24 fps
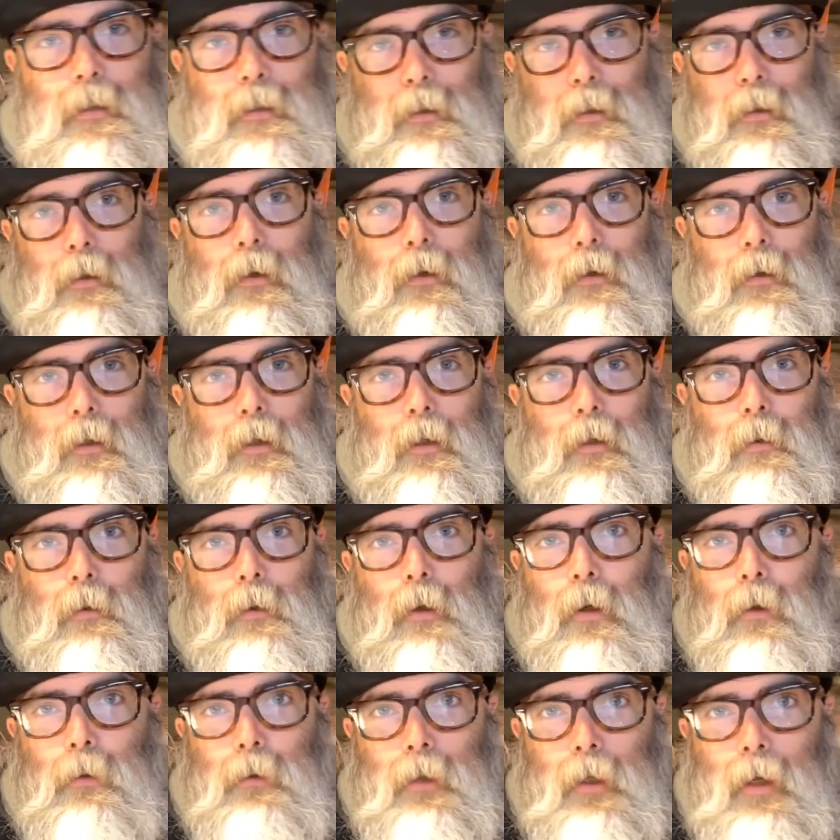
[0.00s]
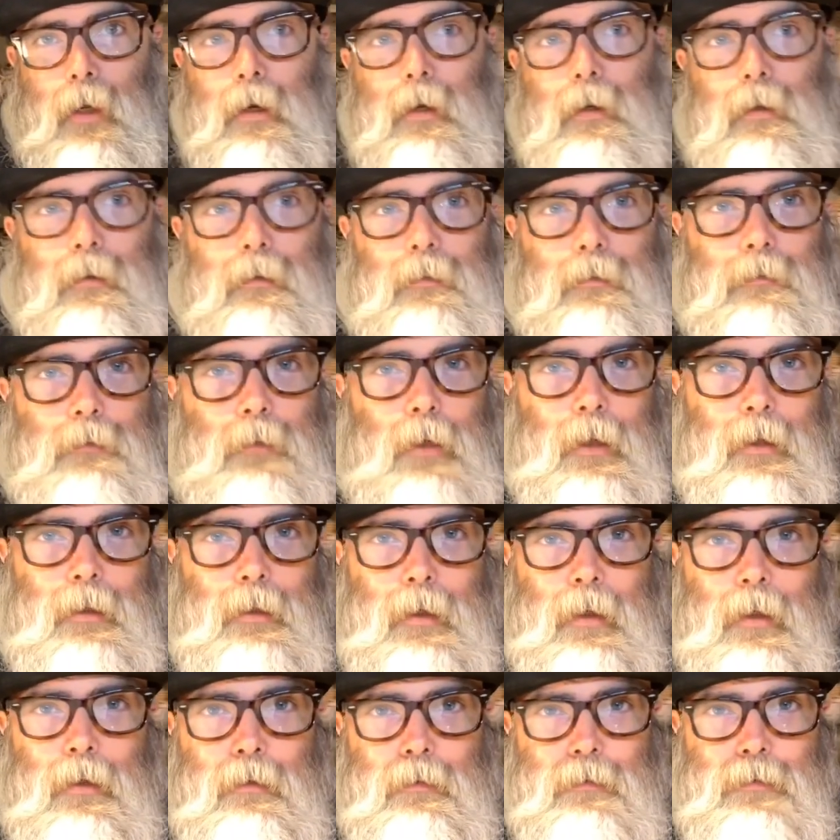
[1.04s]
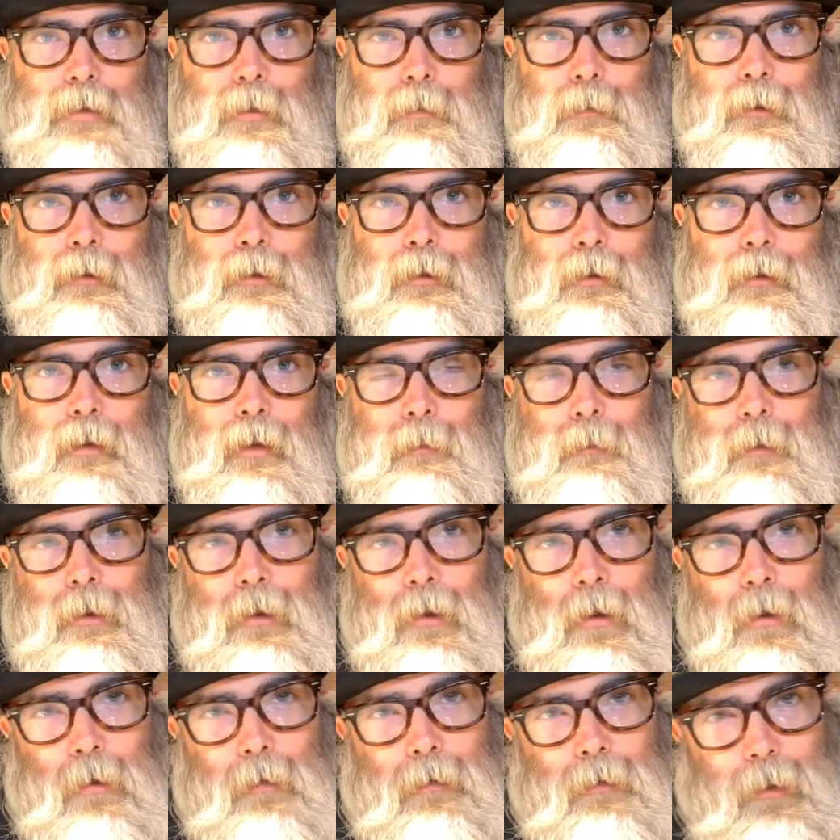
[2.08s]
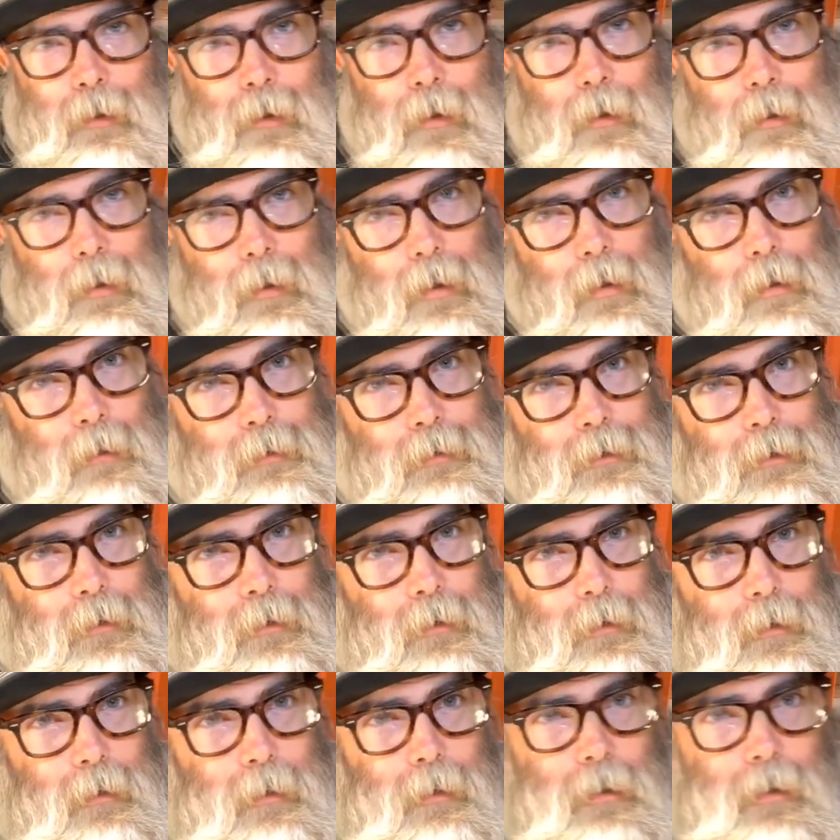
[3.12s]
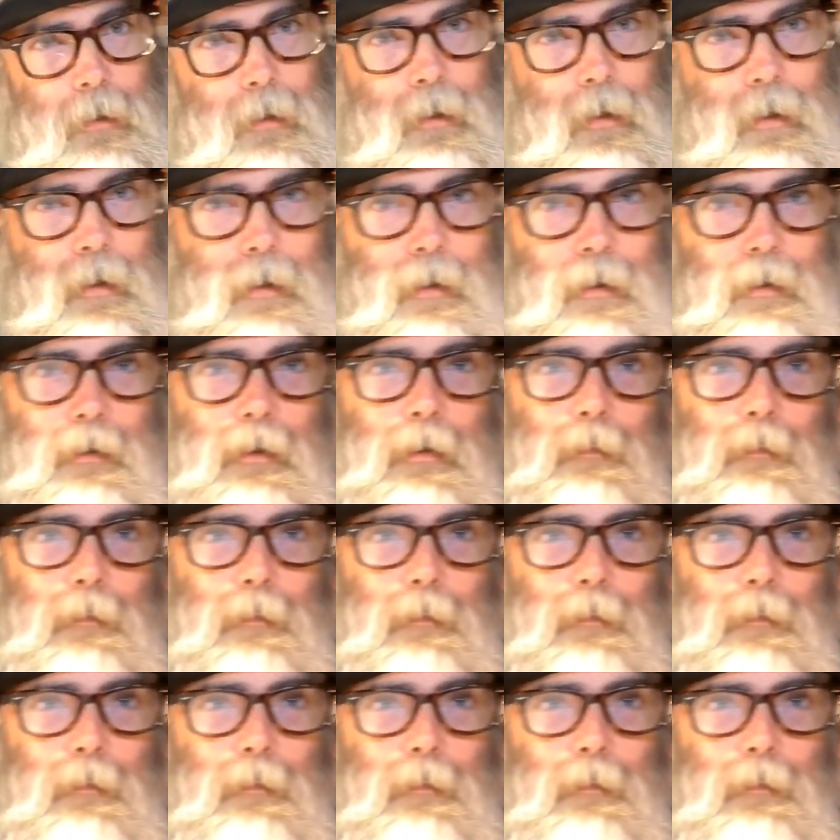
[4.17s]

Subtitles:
audio okay right now? If someone could let me know if the audio is good, that'd be